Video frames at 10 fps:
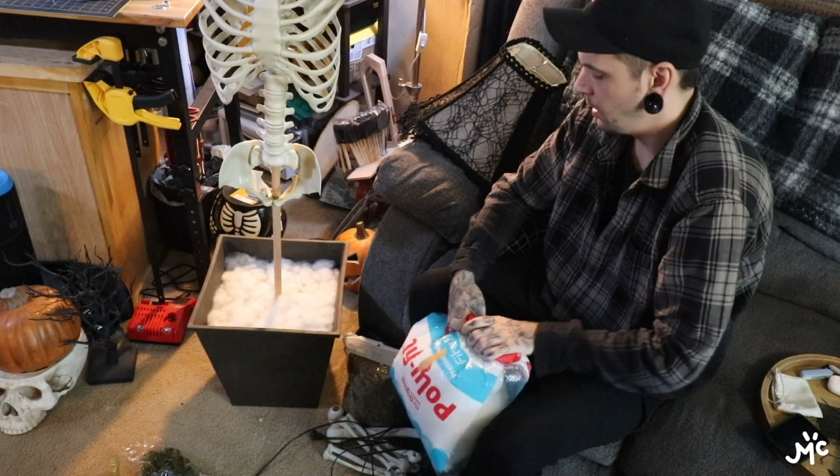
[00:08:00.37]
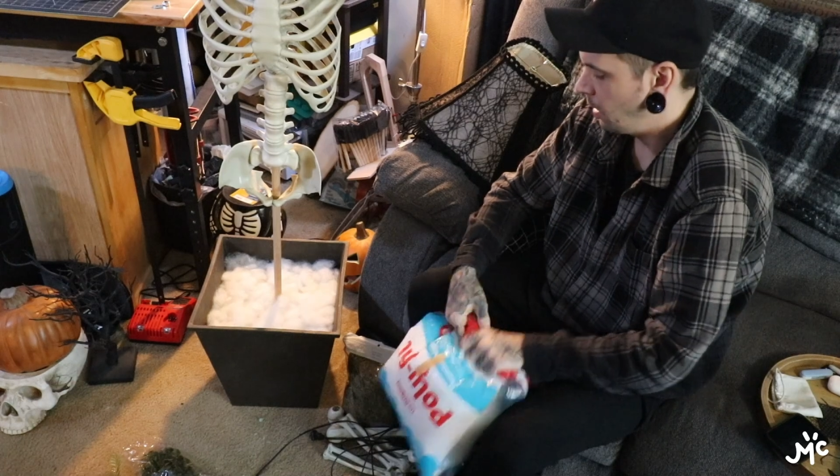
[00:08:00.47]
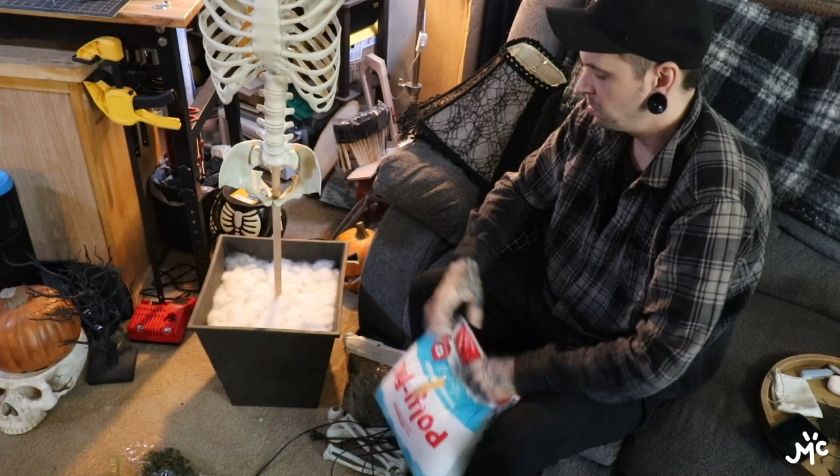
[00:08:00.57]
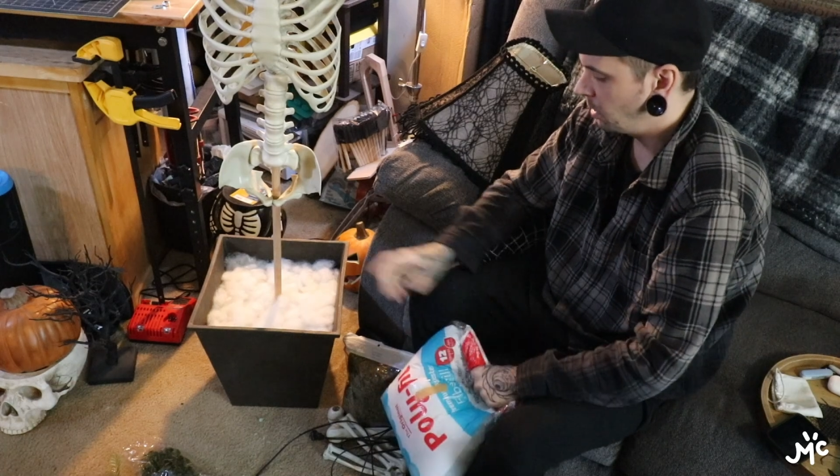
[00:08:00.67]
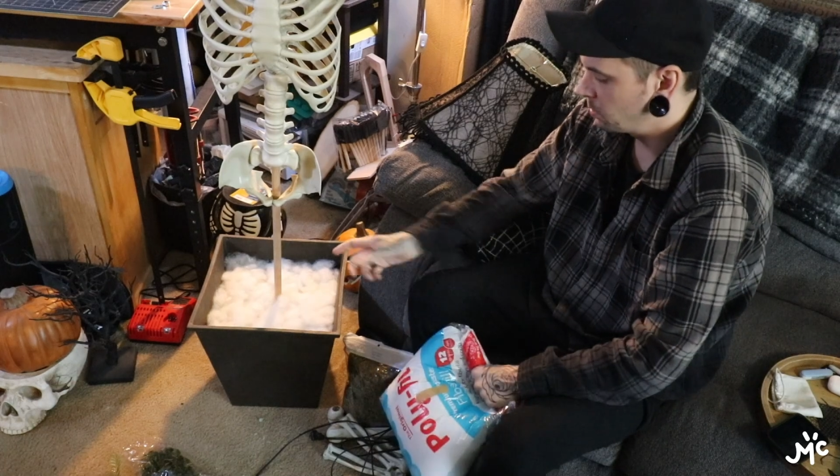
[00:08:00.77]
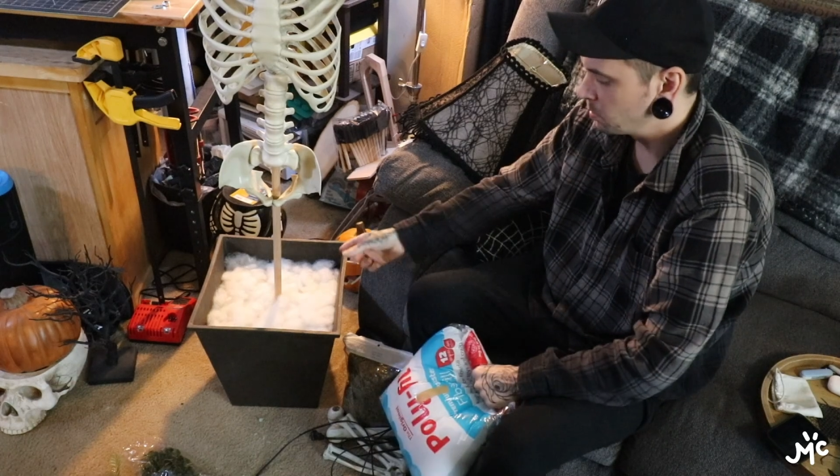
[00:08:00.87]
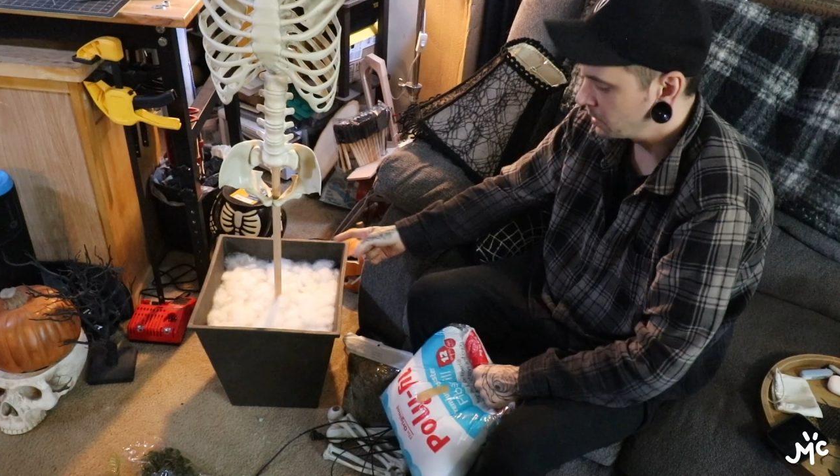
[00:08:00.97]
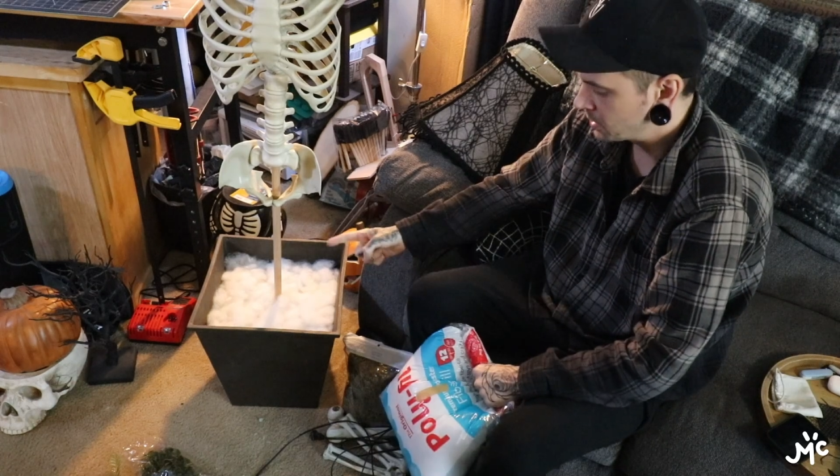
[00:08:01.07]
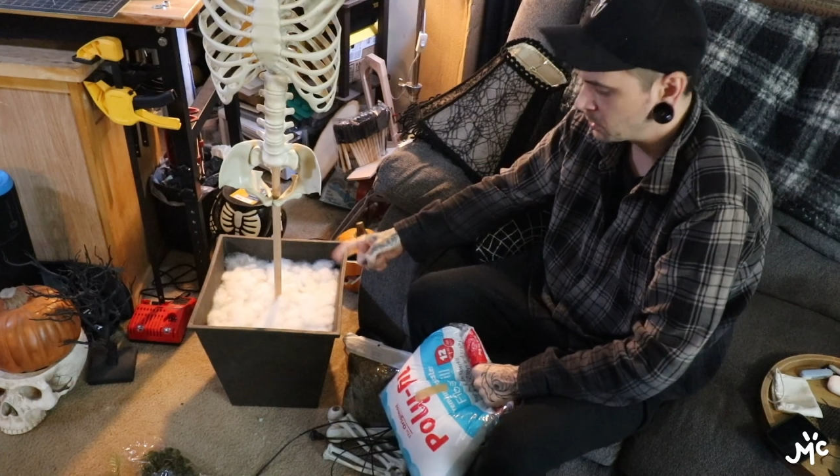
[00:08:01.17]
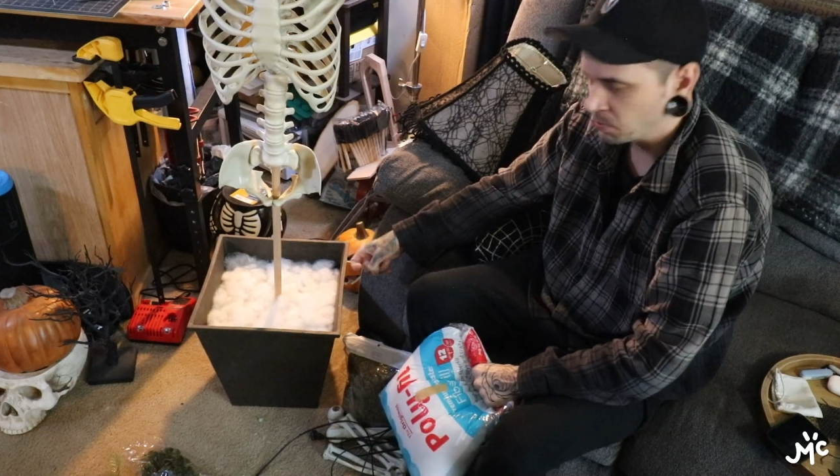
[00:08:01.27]
I'll
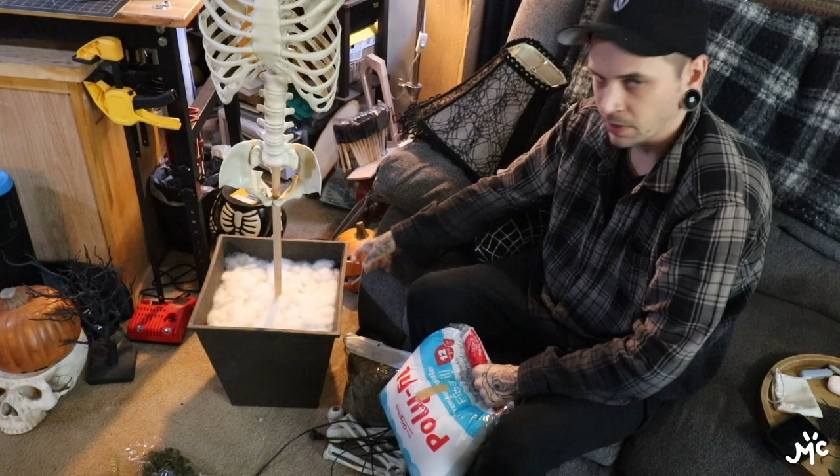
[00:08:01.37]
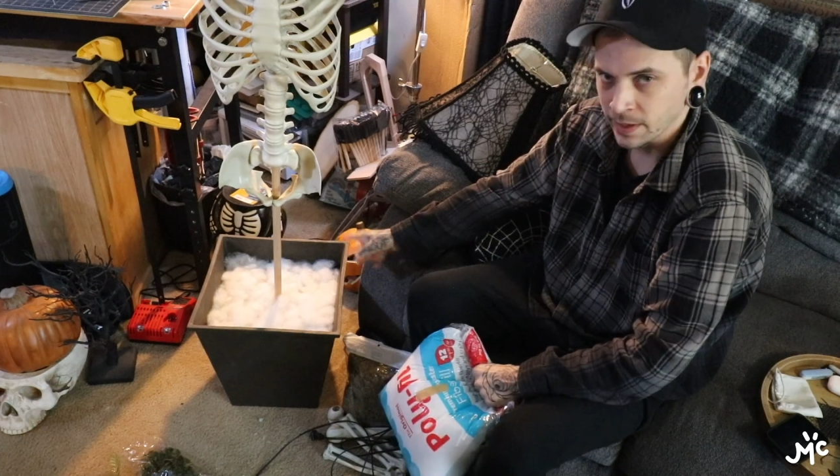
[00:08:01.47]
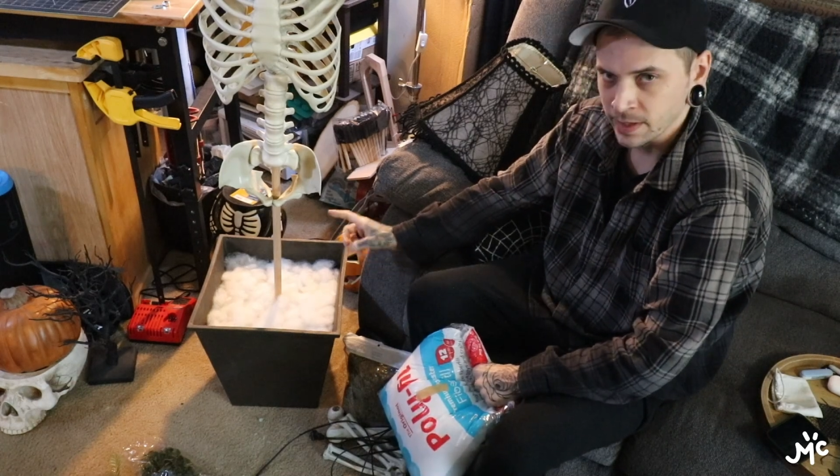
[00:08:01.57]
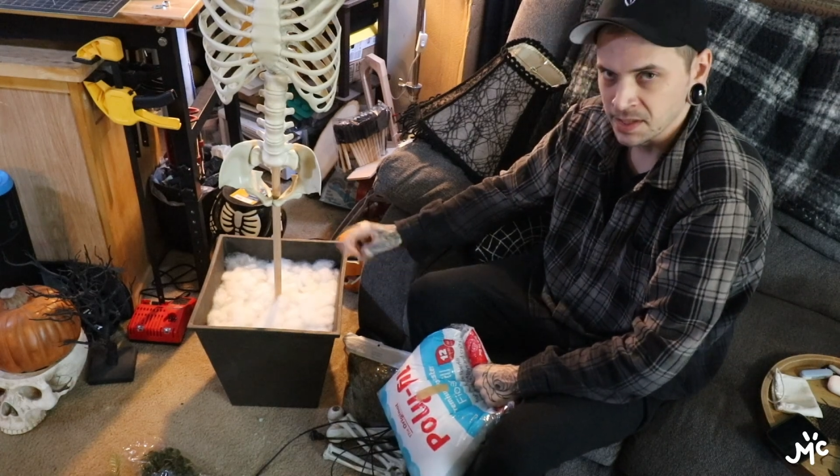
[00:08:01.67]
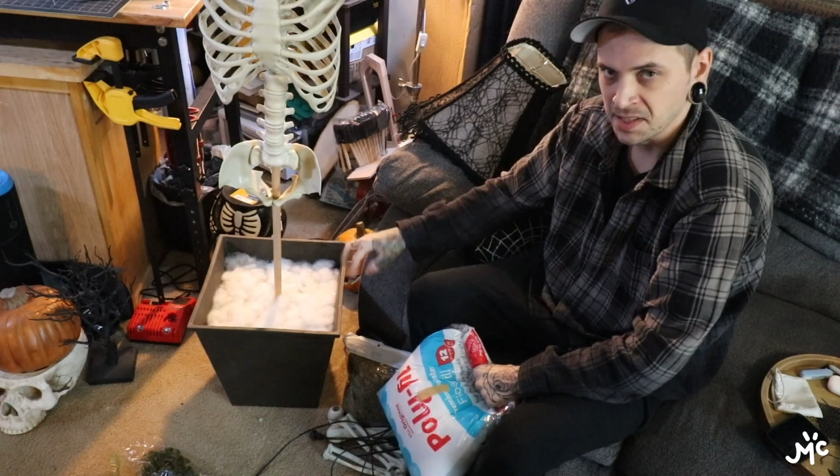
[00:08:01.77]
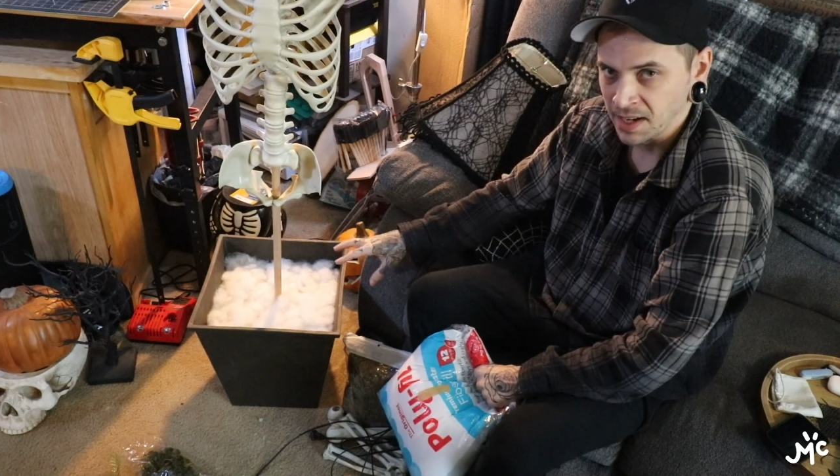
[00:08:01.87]
probably spray this